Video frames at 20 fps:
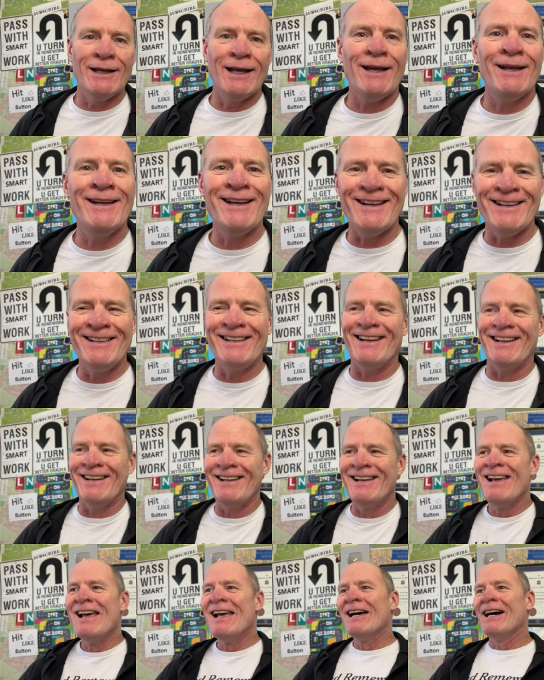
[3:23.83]

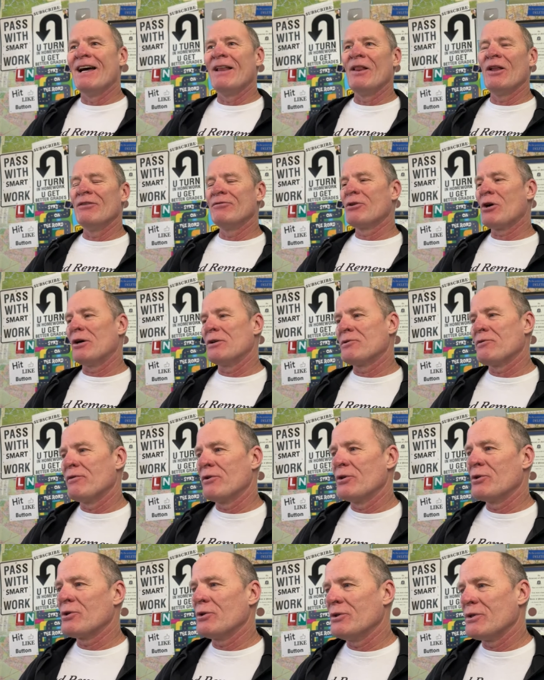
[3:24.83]
I love
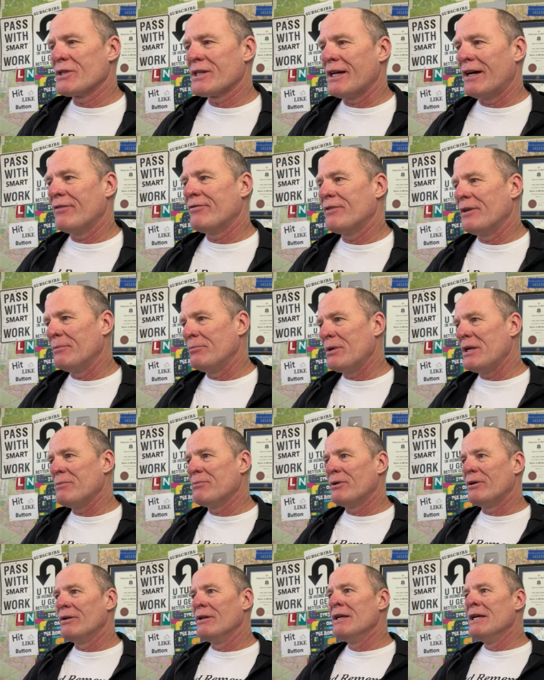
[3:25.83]
controversial stuff and
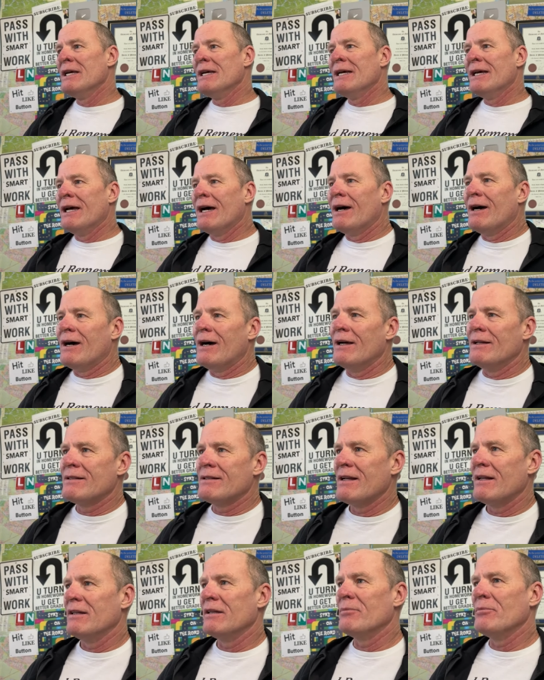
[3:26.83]
people uh,
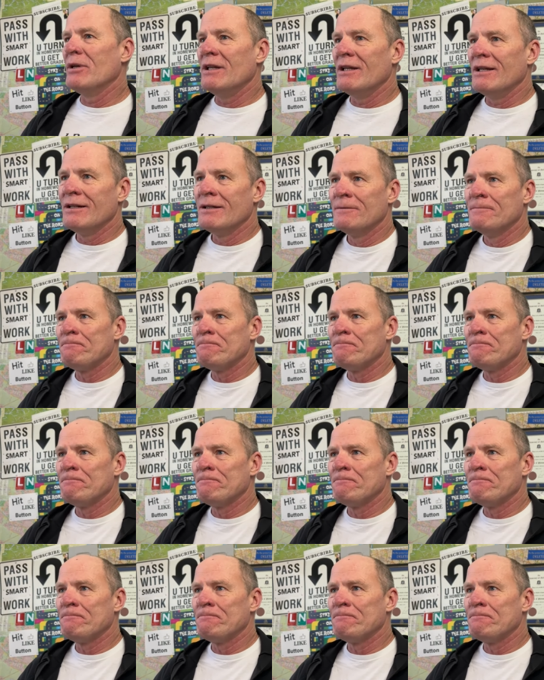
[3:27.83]
telling me